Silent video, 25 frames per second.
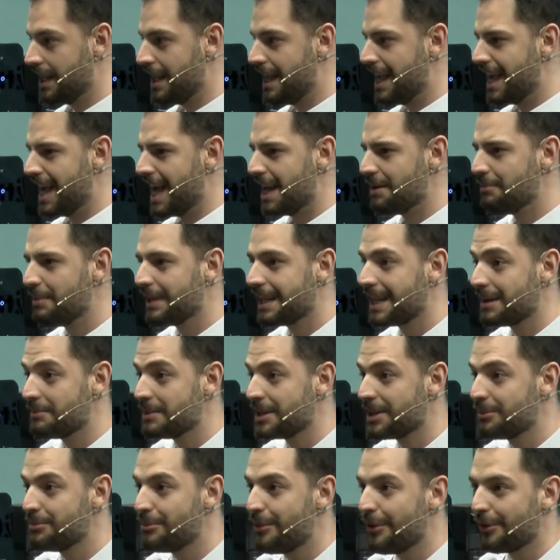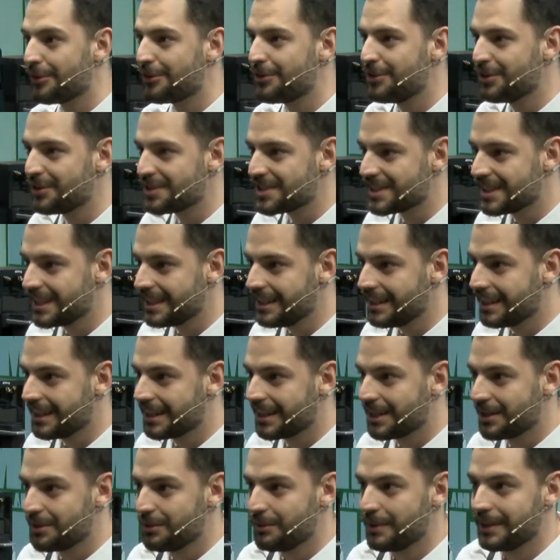and becoming more juicy
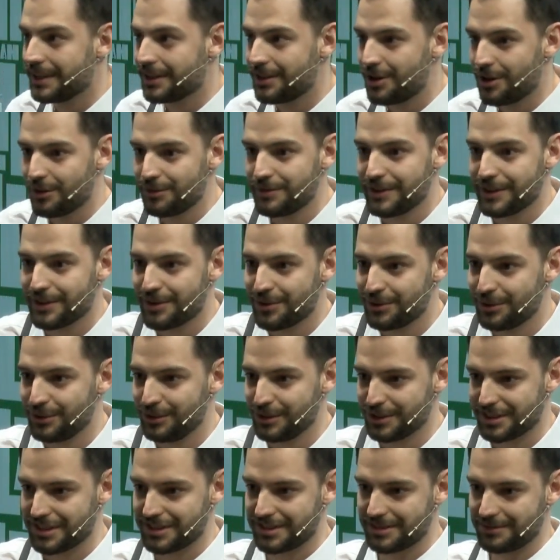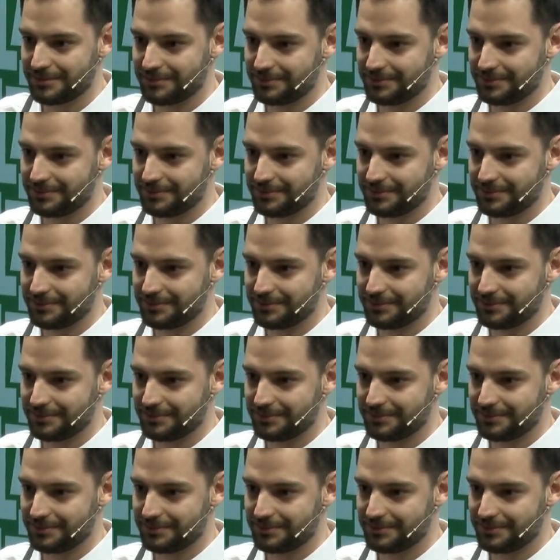when coffee cools.